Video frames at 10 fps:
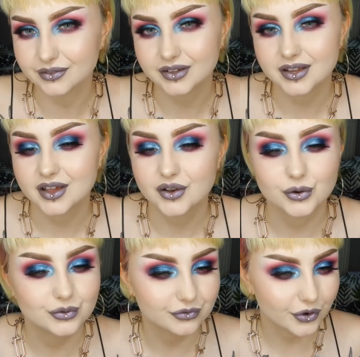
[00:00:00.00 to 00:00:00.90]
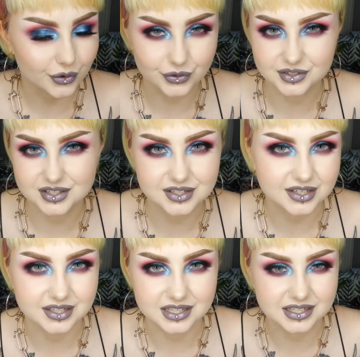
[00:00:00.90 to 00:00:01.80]
of unfolds and
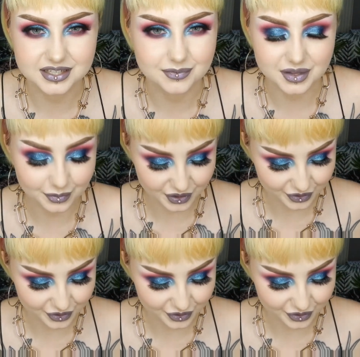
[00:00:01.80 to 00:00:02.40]
turns into something